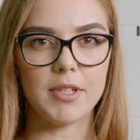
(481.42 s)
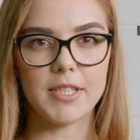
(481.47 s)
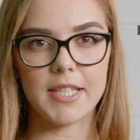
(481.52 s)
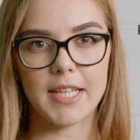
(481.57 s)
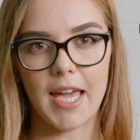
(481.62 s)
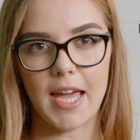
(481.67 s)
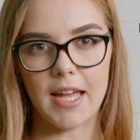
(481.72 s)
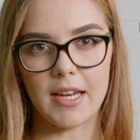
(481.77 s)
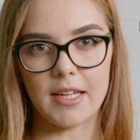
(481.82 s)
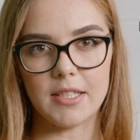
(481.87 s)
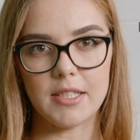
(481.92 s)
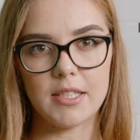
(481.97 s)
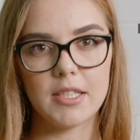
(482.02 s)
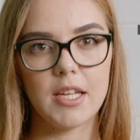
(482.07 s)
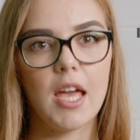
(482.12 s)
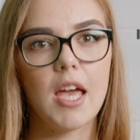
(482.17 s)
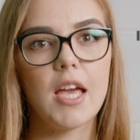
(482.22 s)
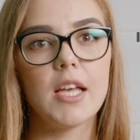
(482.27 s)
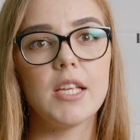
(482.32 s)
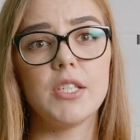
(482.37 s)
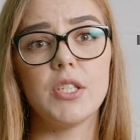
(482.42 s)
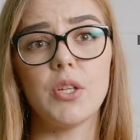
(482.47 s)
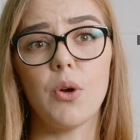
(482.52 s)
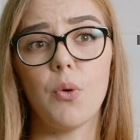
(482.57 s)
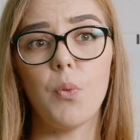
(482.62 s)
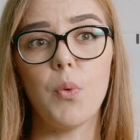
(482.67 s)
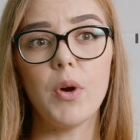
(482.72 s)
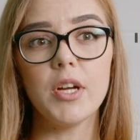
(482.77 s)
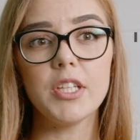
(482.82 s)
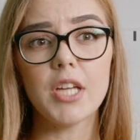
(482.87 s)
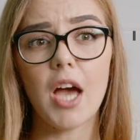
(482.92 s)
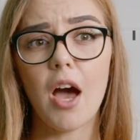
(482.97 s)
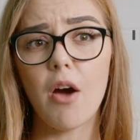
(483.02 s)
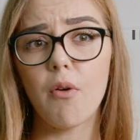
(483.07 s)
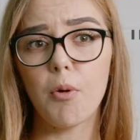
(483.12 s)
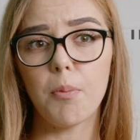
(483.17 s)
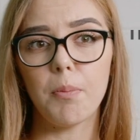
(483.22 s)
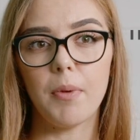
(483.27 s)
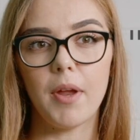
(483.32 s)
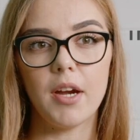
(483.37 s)
cannot. So what our
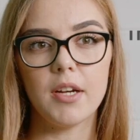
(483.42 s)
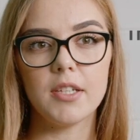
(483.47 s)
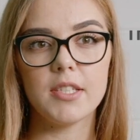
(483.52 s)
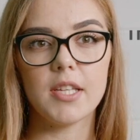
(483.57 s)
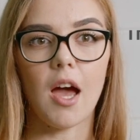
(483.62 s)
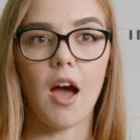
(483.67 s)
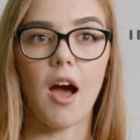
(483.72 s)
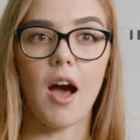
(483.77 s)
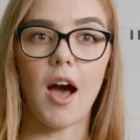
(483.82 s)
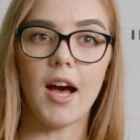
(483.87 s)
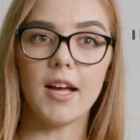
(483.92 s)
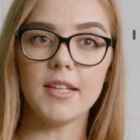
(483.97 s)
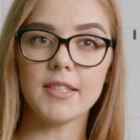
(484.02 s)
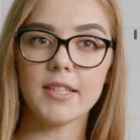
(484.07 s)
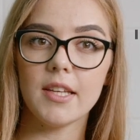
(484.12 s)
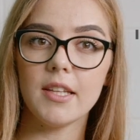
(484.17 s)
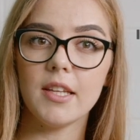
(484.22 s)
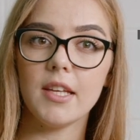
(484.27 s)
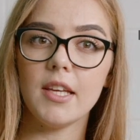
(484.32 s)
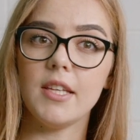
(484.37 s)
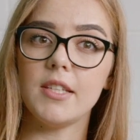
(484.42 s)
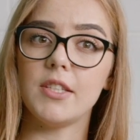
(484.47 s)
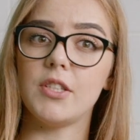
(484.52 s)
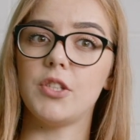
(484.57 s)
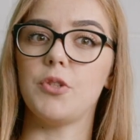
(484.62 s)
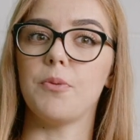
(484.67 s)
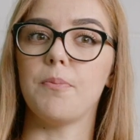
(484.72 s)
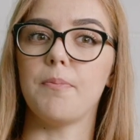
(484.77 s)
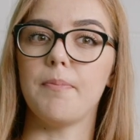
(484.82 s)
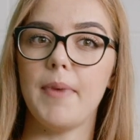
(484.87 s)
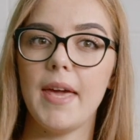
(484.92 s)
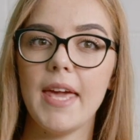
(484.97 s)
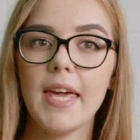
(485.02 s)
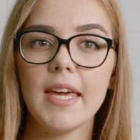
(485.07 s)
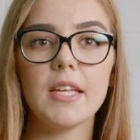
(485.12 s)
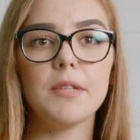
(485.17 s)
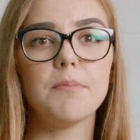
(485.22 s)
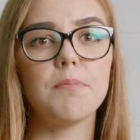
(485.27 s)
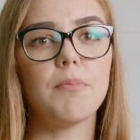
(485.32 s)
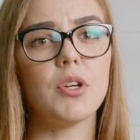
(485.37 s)
players are asking is to make
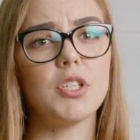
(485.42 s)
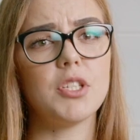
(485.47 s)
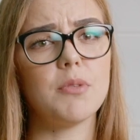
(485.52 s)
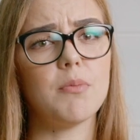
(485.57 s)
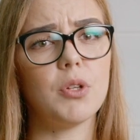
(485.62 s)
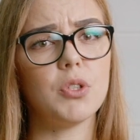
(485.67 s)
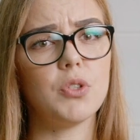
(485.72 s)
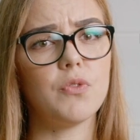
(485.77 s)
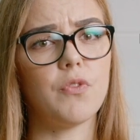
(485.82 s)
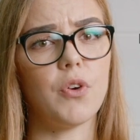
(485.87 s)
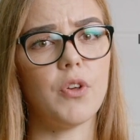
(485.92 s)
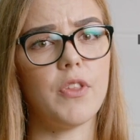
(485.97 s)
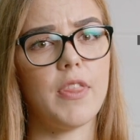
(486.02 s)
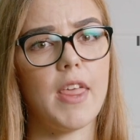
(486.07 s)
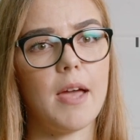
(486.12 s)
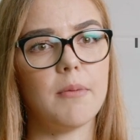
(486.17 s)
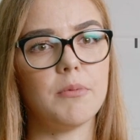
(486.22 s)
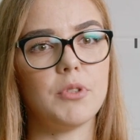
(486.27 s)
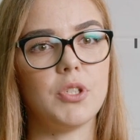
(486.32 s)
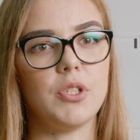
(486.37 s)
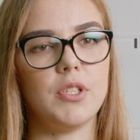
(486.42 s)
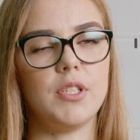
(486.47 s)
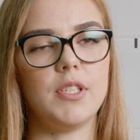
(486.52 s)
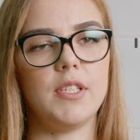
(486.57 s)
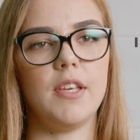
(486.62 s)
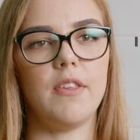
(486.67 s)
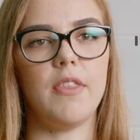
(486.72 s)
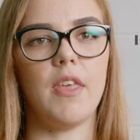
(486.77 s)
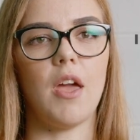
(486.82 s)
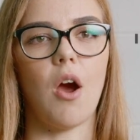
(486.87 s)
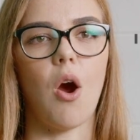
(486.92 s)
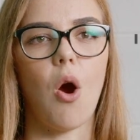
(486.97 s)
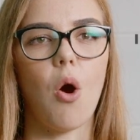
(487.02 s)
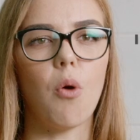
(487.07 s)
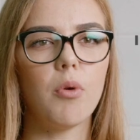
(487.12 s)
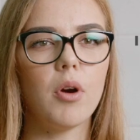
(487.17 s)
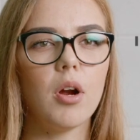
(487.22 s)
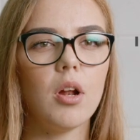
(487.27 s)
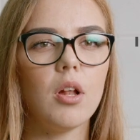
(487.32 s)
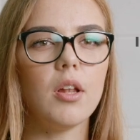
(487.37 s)
it possible for them to see the
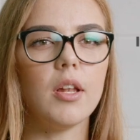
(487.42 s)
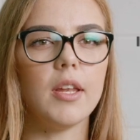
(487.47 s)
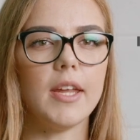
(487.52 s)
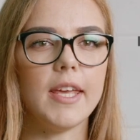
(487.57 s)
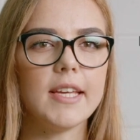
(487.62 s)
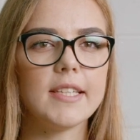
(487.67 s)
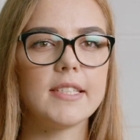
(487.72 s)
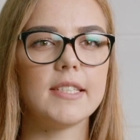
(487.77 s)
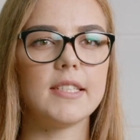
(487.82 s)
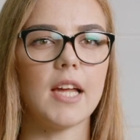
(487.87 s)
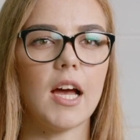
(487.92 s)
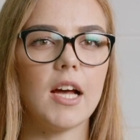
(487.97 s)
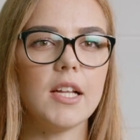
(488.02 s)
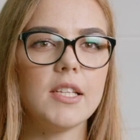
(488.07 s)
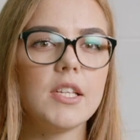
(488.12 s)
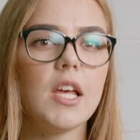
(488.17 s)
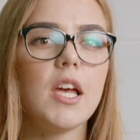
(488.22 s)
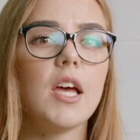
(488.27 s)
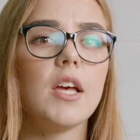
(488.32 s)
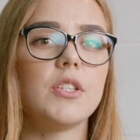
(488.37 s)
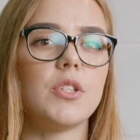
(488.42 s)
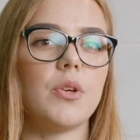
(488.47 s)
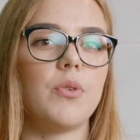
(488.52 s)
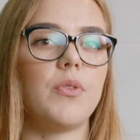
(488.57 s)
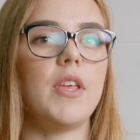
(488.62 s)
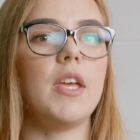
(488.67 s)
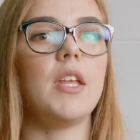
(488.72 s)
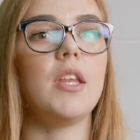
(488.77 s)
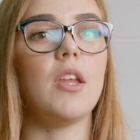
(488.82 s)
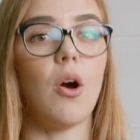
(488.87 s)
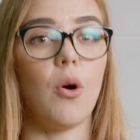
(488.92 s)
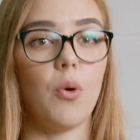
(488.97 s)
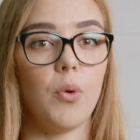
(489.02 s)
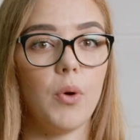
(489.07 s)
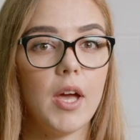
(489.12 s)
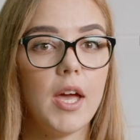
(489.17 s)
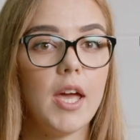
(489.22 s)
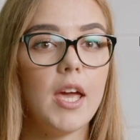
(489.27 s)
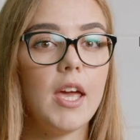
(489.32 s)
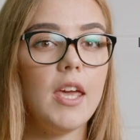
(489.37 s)
overall League stats so they know
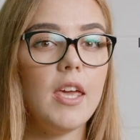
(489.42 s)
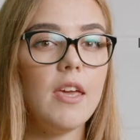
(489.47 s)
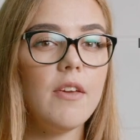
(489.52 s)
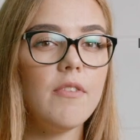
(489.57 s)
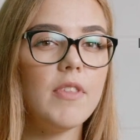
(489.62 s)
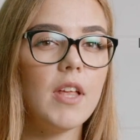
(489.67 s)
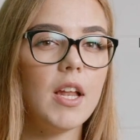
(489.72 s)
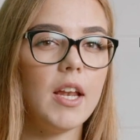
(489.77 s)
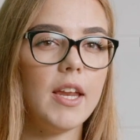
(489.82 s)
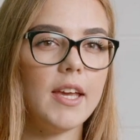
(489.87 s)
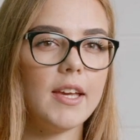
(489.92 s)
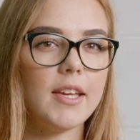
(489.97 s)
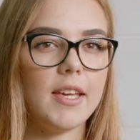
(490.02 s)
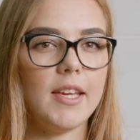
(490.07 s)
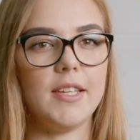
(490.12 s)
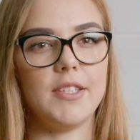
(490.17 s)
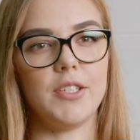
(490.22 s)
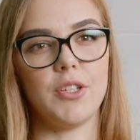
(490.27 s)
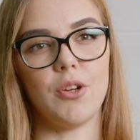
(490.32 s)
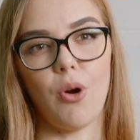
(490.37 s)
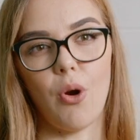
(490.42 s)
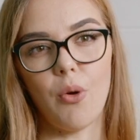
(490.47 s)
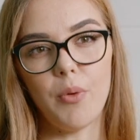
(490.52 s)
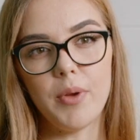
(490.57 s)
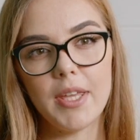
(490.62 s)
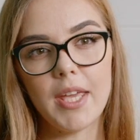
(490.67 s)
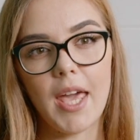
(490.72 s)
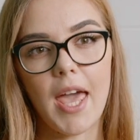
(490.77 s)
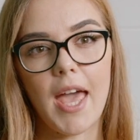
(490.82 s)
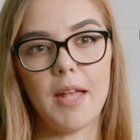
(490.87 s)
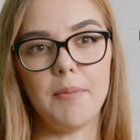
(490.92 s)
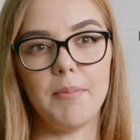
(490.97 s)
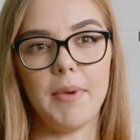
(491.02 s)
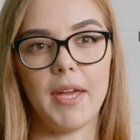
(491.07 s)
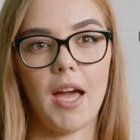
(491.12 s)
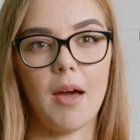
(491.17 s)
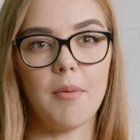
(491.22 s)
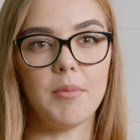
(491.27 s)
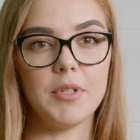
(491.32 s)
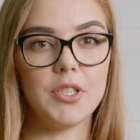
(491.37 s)
if the League is growing and
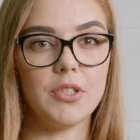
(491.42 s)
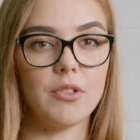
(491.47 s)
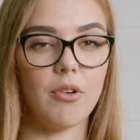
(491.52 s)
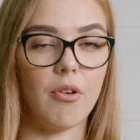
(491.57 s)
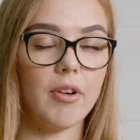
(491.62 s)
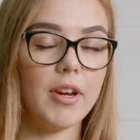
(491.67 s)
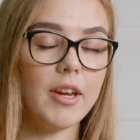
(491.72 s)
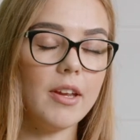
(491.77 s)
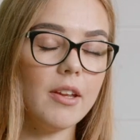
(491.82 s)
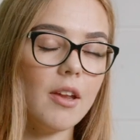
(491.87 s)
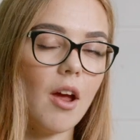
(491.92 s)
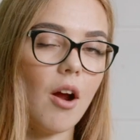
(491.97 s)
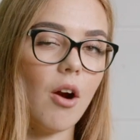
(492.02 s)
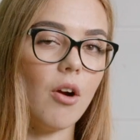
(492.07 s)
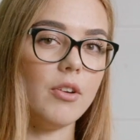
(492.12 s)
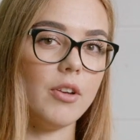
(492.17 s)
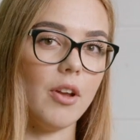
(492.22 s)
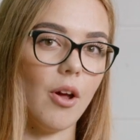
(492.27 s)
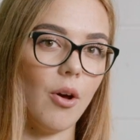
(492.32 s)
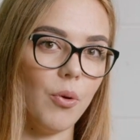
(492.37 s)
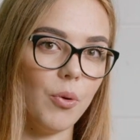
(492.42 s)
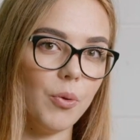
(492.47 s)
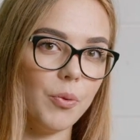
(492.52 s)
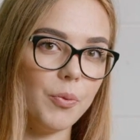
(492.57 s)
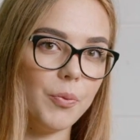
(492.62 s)
becoming stronger or no.